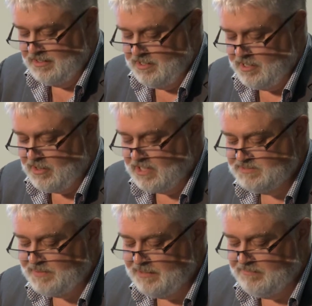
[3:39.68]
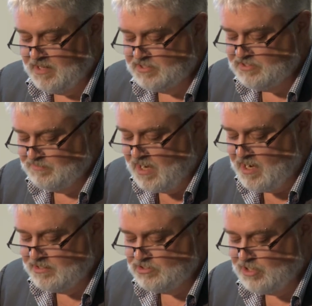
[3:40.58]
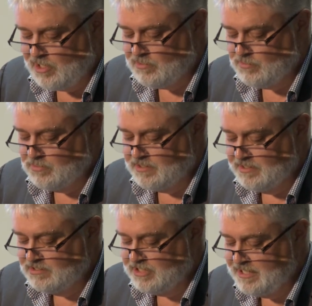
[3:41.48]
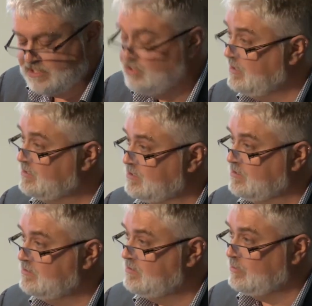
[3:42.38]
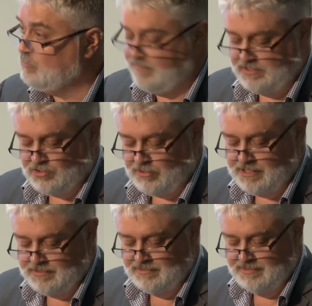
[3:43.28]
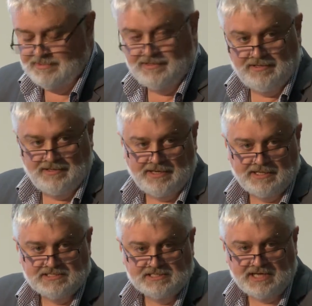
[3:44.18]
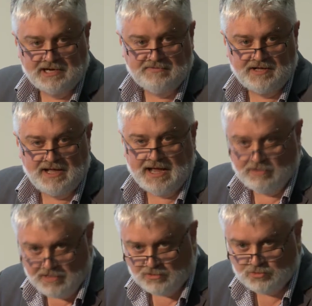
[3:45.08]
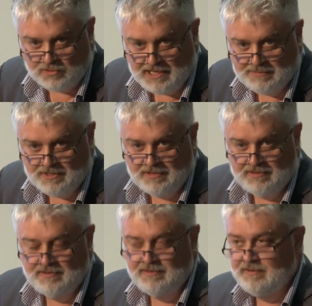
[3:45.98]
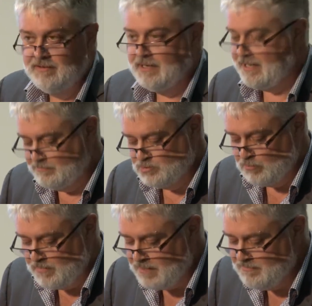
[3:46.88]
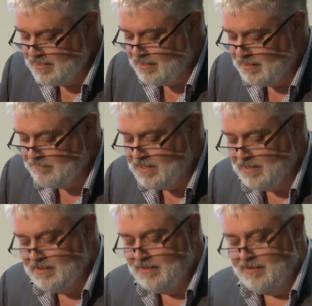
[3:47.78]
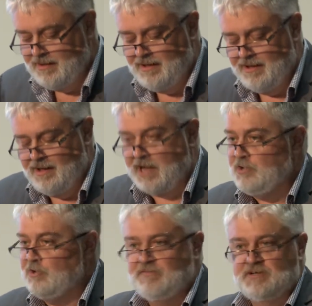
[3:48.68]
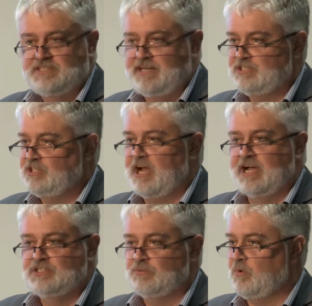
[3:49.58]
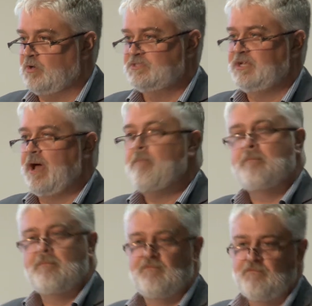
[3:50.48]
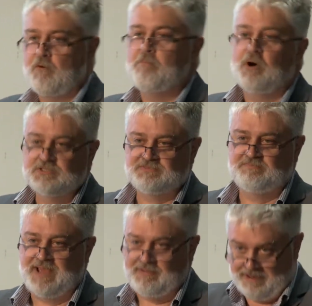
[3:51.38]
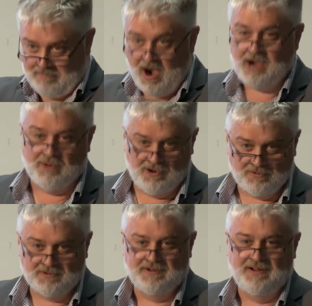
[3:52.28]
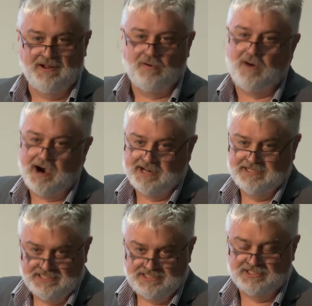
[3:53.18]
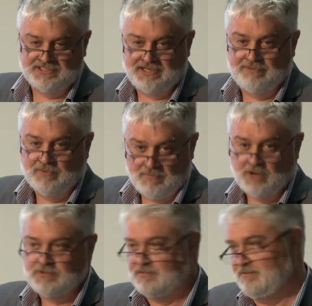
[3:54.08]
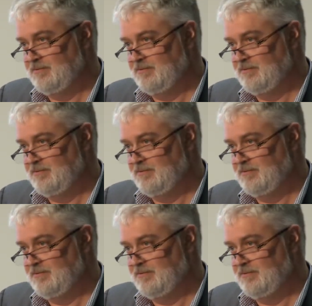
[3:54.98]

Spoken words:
You know, I spent most of my childhood and teenage years in central Victoria, and as the son of an agricultural labourer, an Aboriginal mum, a university education was, for most people in my world, quite a distant and remote